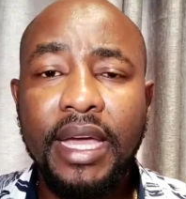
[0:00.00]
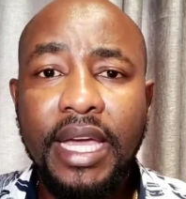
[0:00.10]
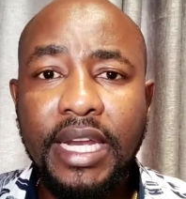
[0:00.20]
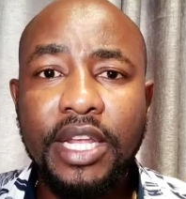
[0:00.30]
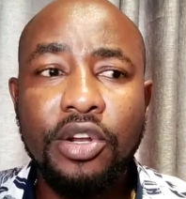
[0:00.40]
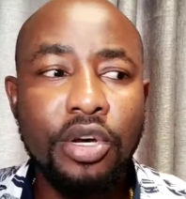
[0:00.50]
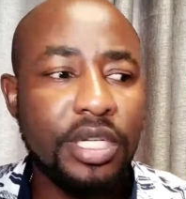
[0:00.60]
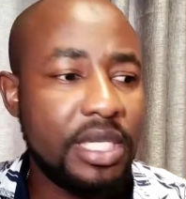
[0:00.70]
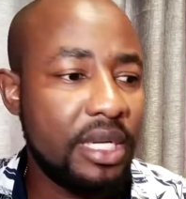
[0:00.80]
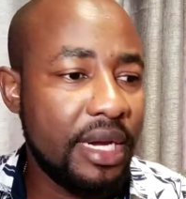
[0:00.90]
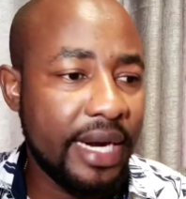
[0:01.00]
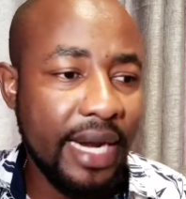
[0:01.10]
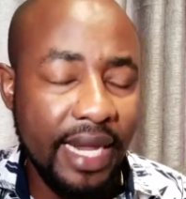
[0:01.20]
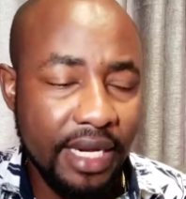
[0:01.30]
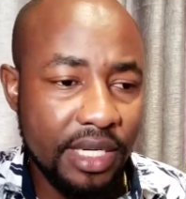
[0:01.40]
He did not
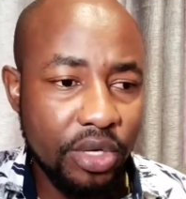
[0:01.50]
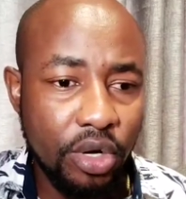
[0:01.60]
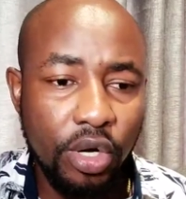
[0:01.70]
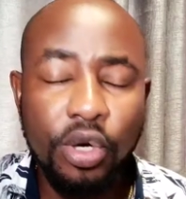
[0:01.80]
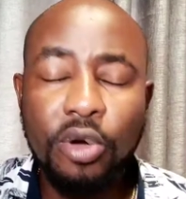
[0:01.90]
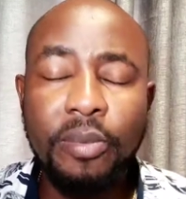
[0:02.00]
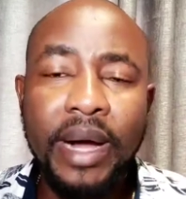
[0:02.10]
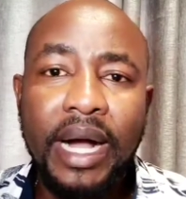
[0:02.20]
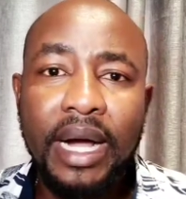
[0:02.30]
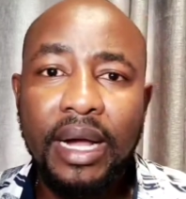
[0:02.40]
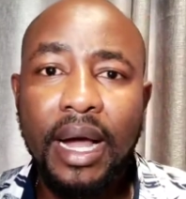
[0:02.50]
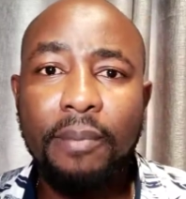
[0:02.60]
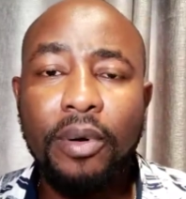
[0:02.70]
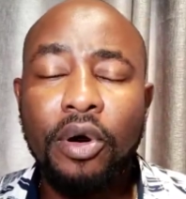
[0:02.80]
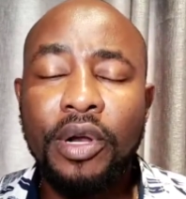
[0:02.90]
relent or look back
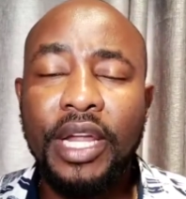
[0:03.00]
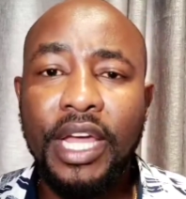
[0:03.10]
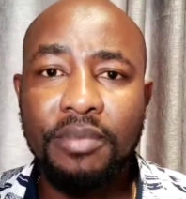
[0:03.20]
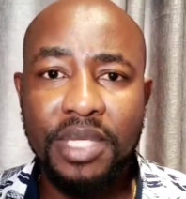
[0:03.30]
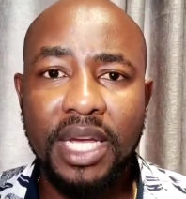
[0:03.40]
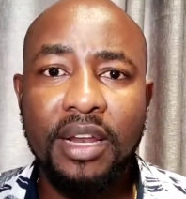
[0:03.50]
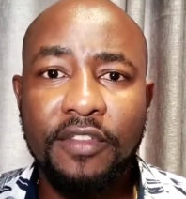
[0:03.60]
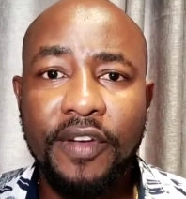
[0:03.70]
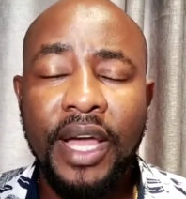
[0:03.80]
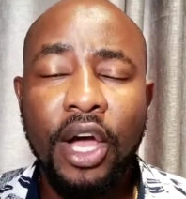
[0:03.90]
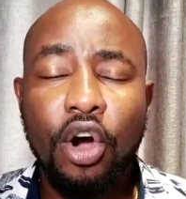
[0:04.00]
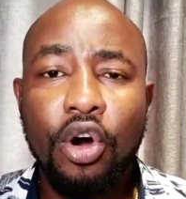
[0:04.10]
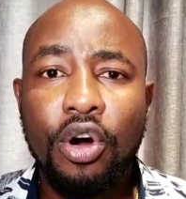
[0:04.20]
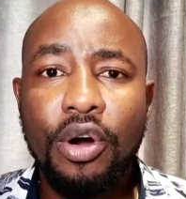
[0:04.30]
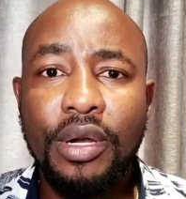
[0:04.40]
upon himself
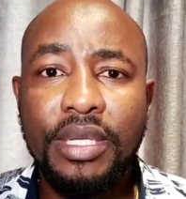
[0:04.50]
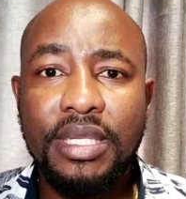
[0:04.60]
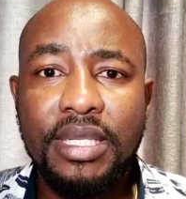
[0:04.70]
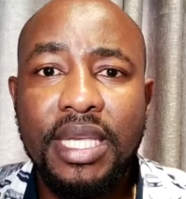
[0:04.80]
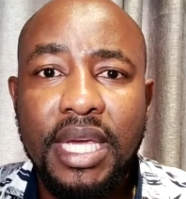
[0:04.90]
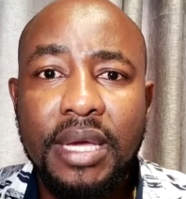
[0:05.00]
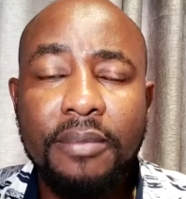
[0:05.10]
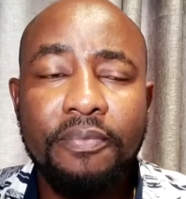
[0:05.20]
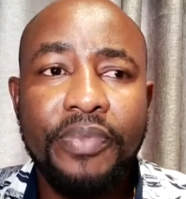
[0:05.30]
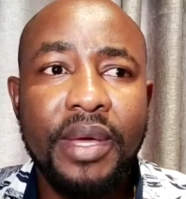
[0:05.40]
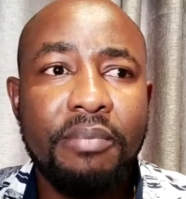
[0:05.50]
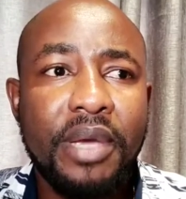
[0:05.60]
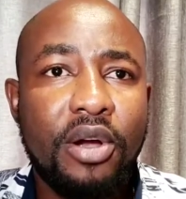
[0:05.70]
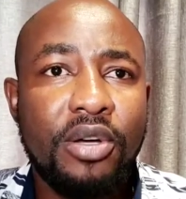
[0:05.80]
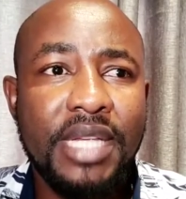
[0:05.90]
or see,
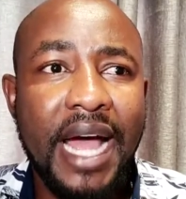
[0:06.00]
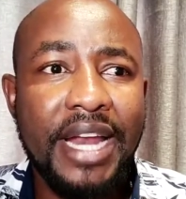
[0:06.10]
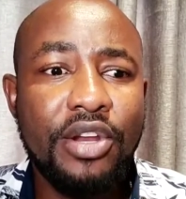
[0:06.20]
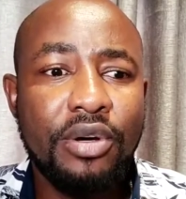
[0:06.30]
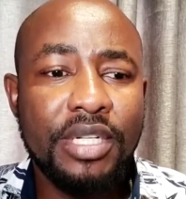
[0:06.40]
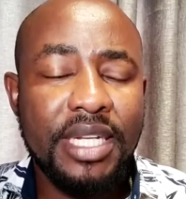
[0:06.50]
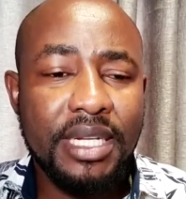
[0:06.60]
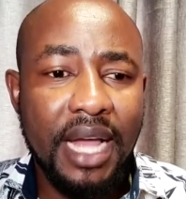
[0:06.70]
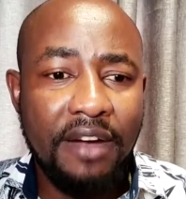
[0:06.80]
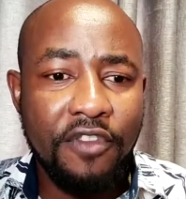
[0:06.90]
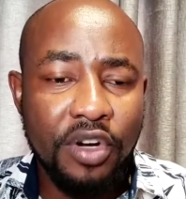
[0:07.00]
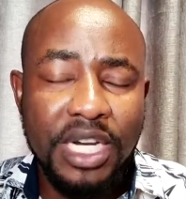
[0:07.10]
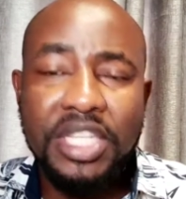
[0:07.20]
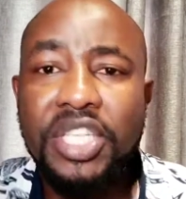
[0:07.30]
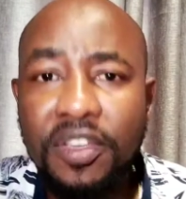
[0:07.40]
because I don't have not
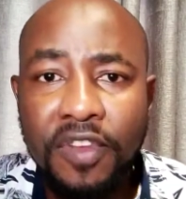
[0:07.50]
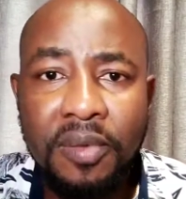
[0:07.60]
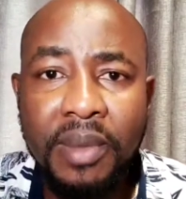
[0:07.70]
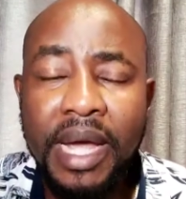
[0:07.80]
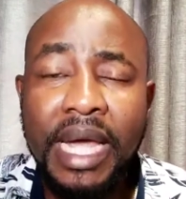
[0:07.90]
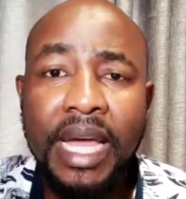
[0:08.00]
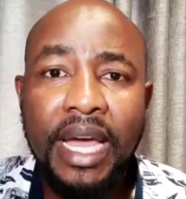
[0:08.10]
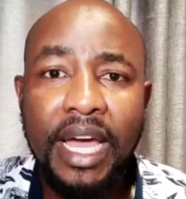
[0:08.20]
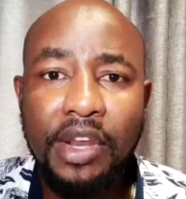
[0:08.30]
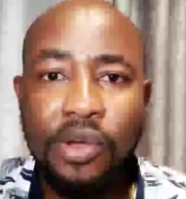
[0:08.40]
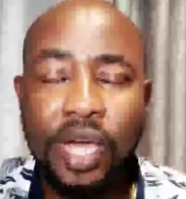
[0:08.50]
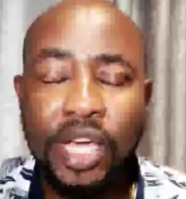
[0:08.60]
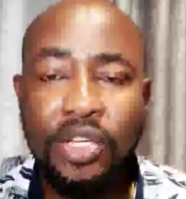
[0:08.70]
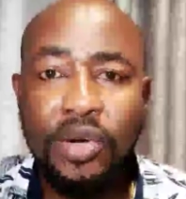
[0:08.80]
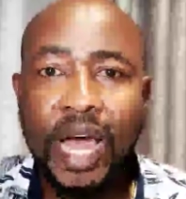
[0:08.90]
achieved in my
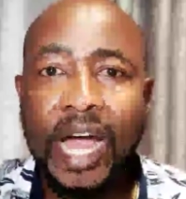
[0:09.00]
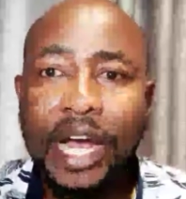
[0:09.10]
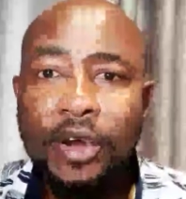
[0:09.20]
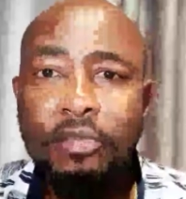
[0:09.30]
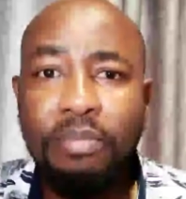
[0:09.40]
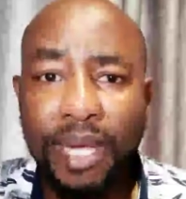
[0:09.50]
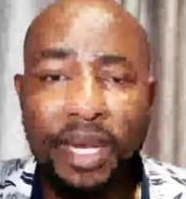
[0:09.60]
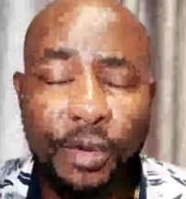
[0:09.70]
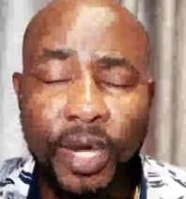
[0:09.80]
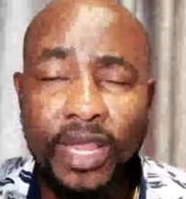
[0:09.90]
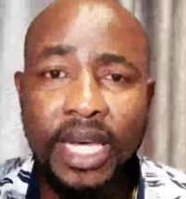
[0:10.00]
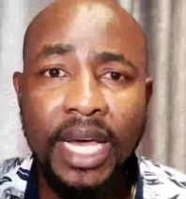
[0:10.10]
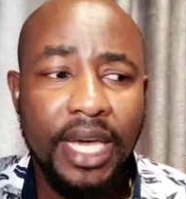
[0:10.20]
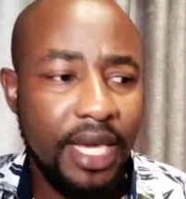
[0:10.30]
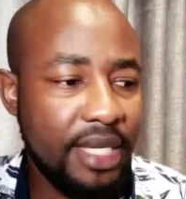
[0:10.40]
education, I cannot build wealth.
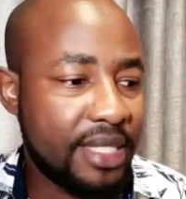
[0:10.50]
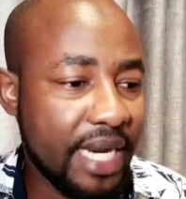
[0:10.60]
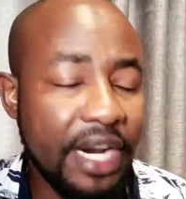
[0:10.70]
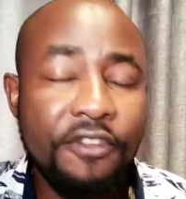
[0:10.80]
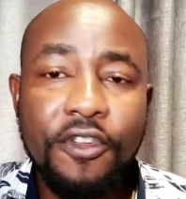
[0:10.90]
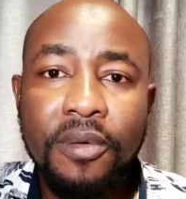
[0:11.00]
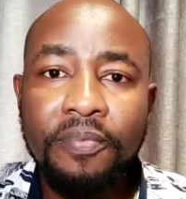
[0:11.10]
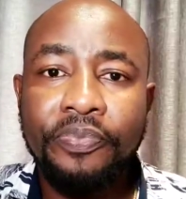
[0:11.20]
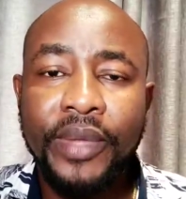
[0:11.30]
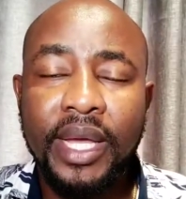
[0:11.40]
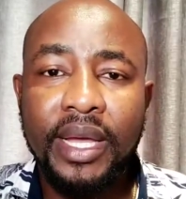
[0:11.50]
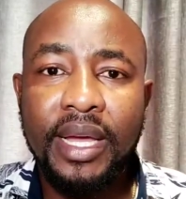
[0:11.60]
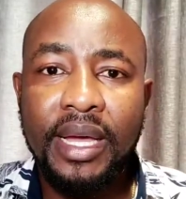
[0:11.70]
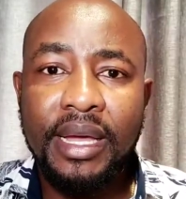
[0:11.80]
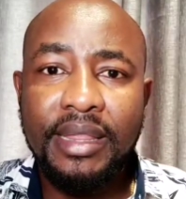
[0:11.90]
He started from
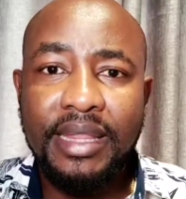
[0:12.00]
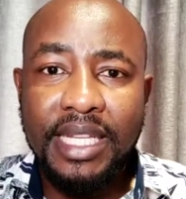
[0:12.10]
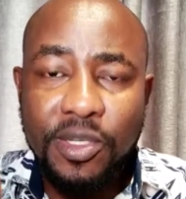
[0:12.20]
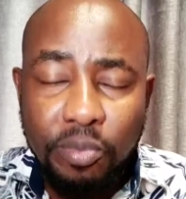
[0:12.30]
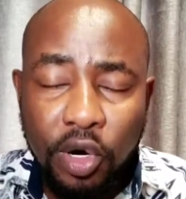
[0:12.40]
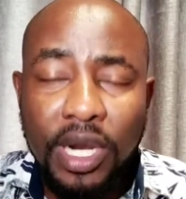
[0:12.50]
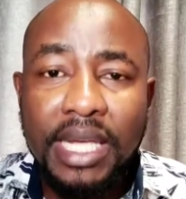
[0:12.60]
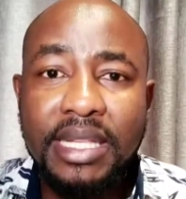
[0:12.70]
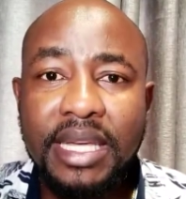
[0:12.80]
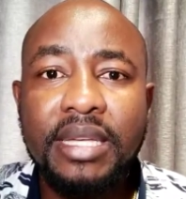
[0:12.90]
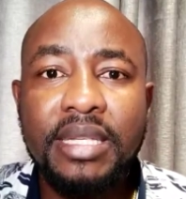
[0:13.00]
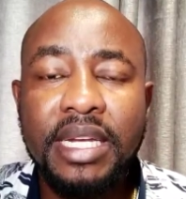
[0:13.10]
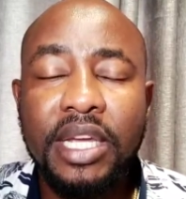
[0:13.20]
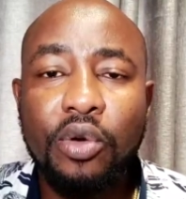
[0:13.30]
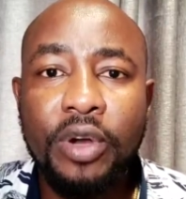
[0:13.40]
the smallest things
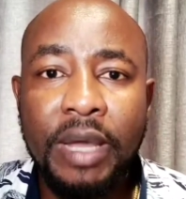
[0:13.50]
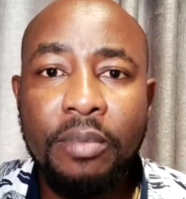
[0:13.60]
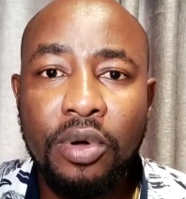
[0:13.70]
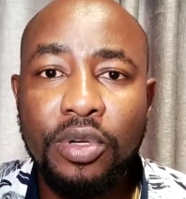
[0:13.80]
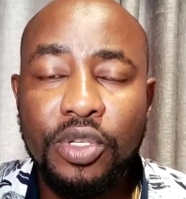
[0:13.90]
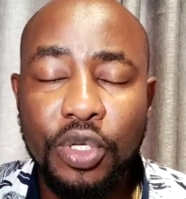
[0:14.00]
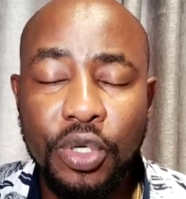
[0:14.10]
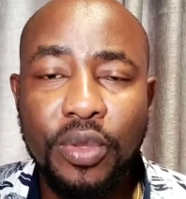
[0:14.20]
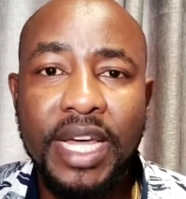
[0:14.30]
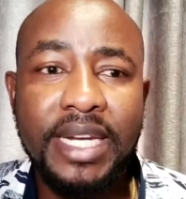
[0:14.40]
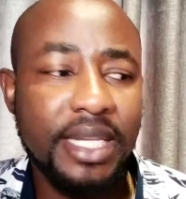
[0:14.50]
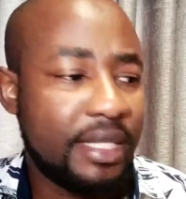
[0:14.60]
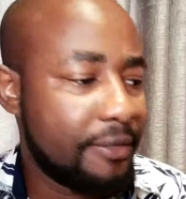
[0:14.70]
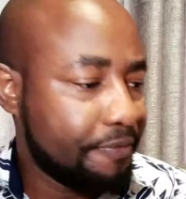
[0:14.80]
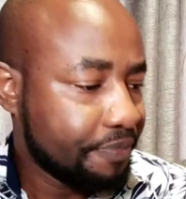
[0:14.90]
that he could be able to do, that
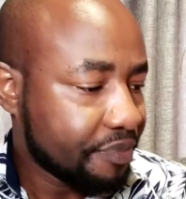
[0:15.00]
is